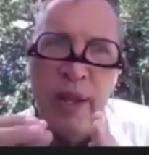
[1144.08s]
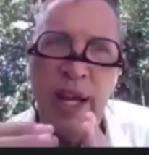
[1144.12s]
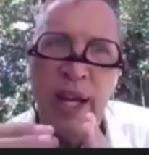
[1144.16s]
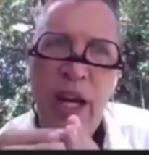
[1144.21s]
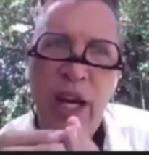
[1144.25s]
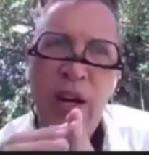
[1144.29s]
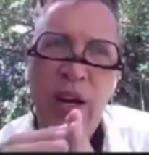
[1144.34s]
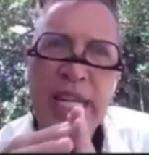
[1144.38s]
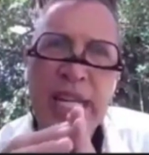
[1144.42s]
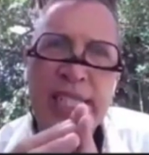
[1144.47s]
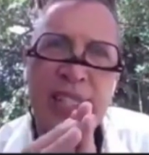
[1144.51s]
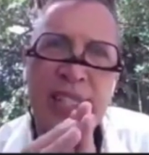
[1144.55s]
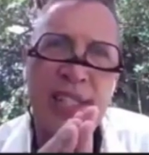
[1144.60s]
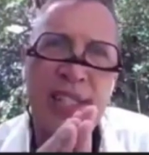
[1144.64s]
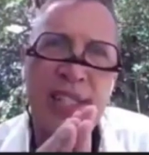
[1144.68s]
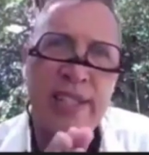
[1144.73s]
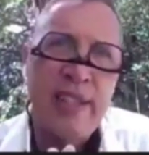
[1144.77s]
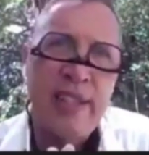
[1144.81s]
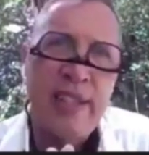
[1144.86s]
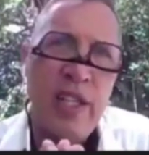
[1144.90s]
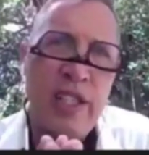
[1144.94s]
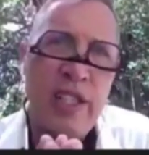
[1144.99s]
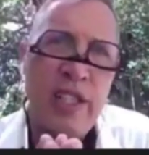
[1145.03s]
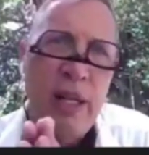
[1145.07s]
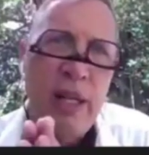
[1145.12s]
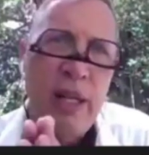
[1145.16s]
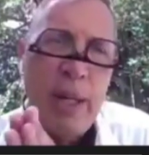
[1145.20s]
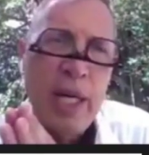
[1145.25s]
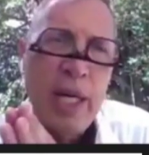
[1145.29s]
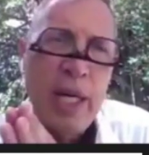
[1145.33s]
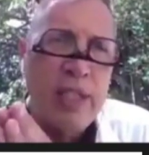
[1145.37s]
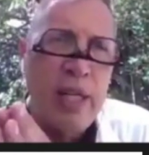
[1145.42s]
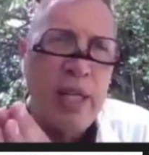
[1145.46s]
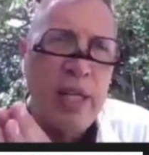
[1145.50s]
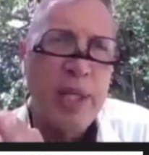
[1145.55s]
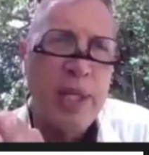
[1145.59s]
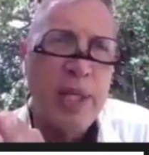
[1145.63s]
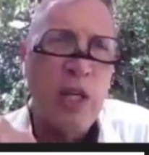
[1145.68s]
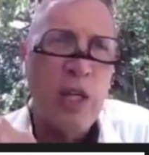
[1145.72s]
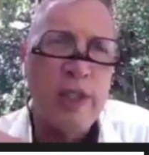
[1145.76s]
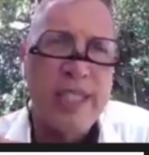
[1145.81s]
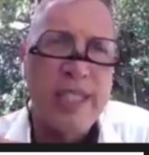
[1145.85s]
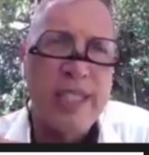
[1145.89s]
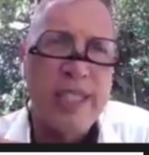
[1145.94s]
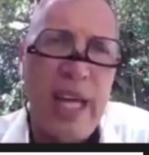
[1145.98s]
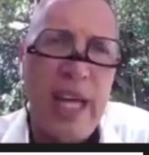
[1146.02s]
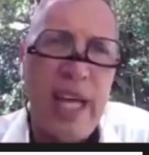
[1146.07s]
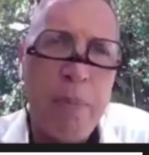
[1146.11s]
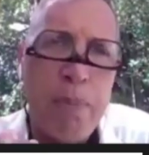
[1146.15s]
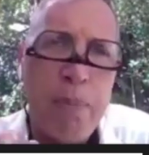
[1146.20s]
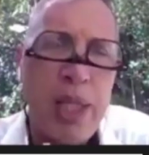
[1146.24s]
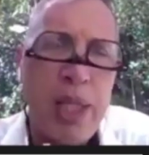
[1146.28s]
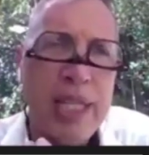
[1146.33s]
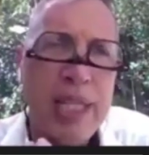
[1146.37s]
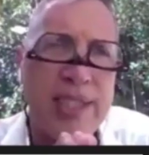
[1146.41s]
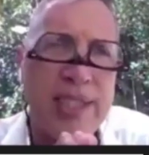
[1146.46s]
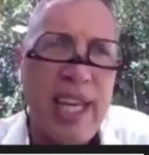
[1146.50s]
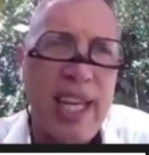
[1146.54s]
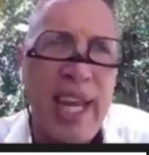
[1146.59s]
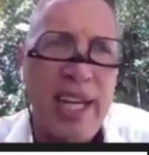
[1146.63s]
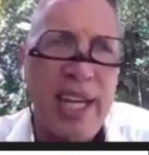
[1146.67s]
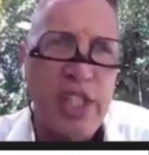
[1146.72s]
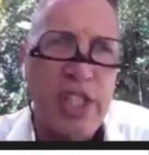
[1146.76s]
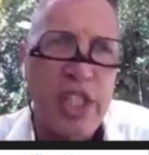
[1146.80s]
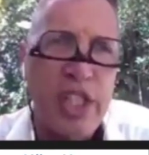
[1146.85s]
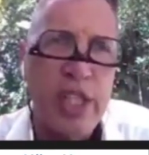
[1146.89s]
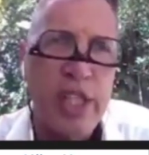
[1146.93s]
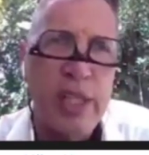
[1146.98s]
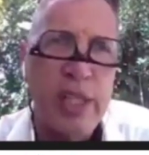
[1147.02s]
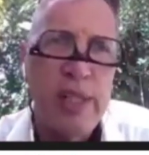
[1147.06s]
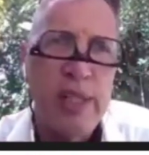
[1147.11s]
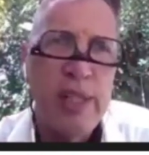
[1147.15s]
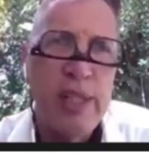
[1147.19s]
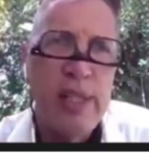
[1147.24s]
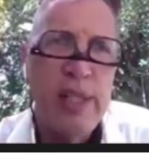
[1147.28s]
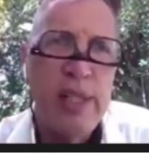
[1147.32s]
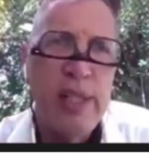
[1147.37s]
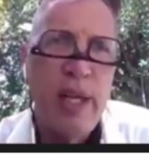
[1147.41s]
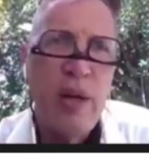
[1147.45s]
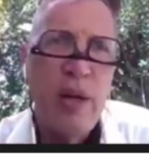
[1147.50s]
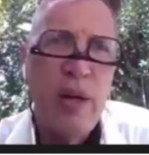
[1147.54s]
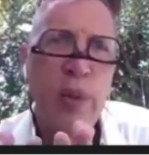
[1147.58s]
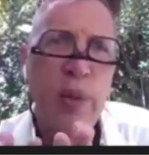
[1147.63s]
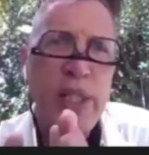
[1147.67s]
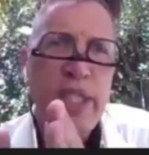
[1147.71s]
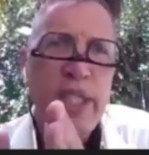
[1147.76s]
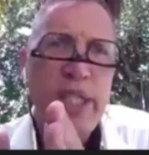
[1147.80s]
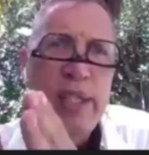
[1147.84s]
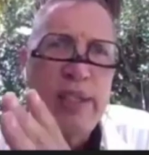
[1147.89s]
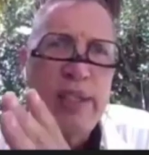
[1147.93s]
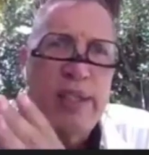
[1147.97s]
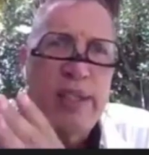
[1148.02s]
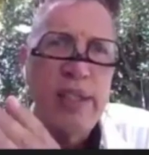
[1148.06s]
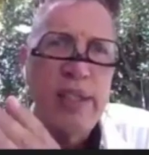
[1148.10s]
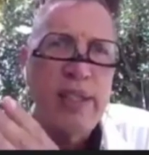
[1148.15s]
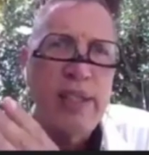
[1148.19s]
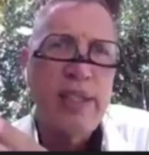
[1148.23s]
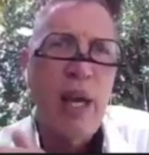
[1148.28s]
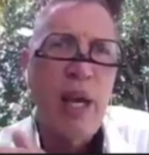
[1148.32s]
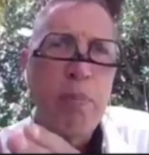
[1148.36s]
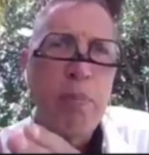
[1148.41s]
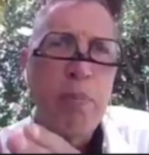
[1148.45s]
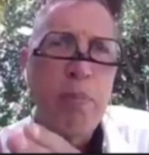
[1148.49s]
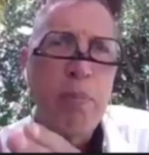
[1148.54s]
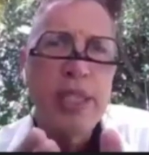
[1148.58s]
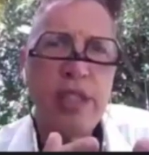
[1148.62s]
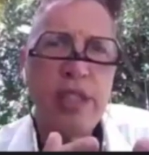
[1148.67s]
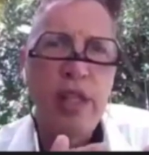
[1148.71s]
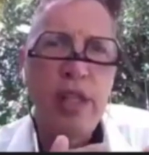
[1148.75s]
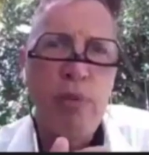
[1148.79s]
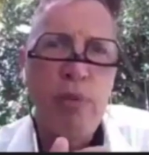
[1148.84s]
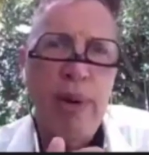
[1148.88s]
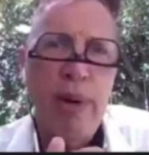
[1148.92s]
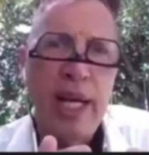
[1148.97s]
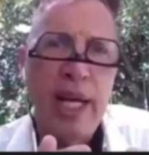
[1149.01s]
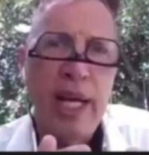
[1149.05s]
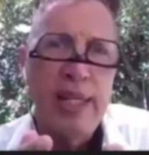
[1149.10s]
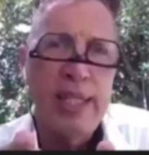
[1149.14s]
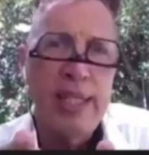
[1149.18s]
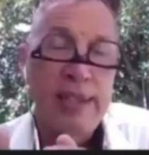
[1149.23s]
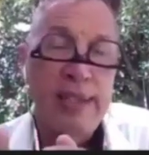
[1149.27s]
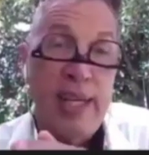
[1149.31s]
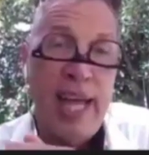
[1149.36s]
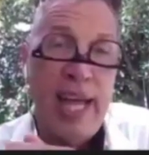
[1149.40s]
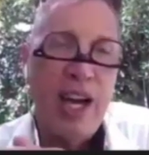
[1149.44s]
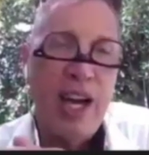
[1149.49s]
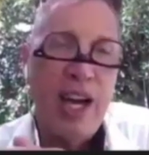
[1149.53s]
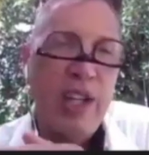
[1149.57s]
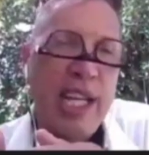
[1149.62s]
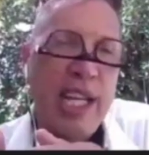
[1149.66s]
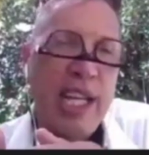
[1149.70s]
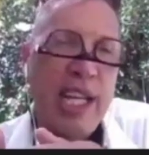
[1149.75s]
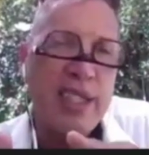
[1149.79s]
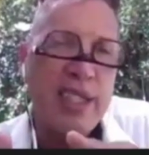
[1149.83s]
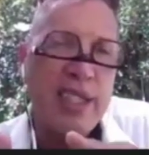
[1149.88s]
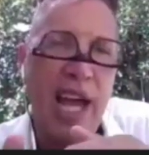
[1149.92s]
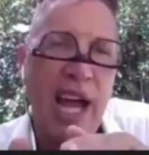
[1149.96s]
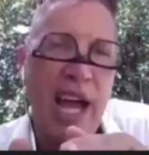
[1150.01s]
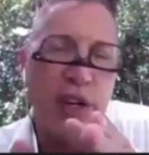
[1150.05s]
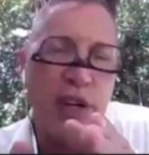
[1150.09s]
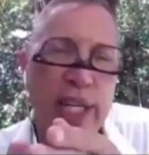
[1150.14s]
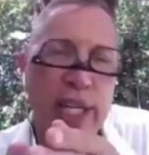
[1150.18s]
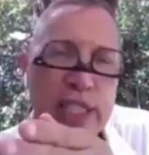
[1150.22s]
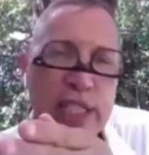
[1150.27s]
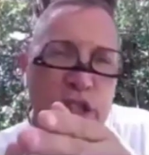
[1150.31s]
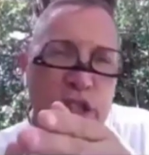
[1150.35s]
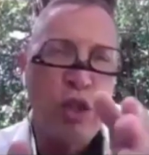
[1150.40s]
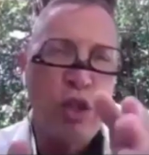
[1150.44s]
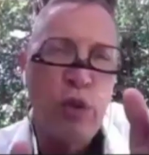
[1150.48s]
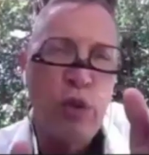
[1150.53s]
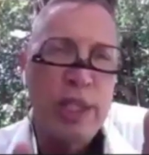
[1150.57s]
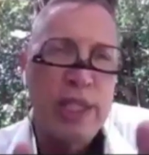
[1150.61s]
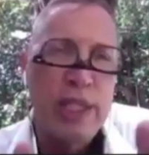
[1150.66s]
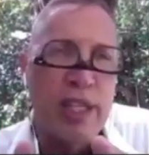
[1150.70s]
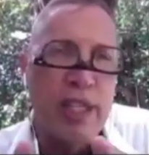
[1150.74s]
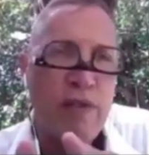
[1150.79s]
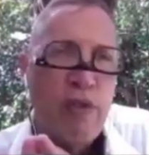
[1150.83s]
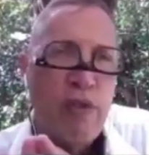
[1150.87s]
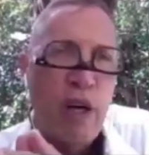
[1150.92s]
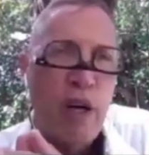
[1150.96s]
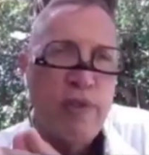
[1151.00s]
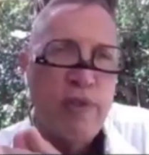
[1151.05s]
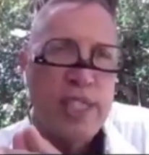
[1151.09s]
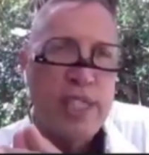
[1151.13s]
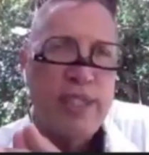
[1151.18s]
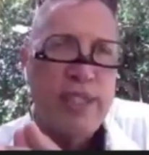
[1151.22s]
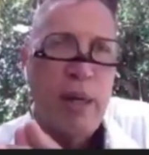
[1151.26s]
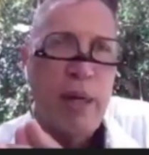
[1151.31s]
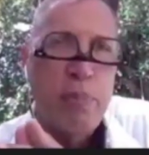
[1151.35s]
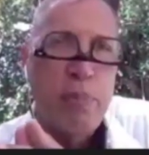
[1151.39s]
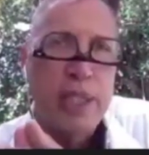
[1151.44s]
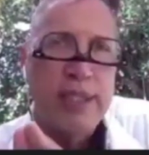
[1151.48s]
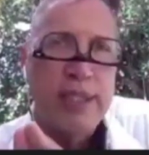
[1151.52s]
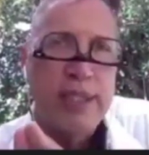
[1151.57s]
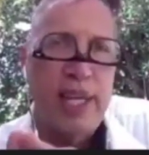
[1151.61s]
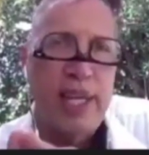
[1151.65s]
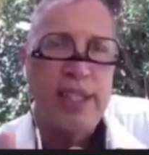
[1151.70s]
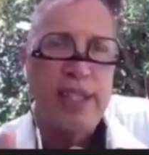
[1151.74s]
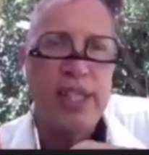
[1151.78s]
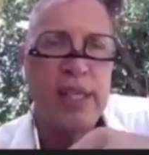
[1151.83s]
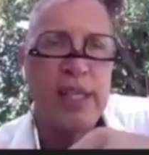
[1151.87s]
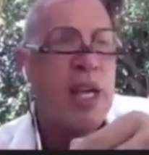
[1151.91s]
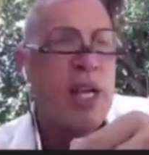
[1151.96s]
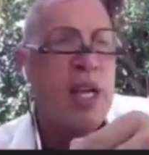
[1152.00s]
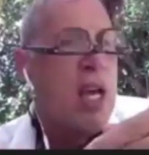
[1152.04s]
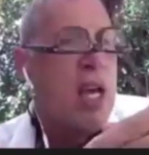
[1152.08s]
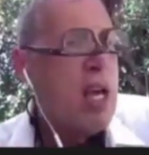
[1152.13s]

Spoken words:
there is a discussion about something called STEM plus H, which is STEM plus the humanities, and how to get students involved in STEM plus H.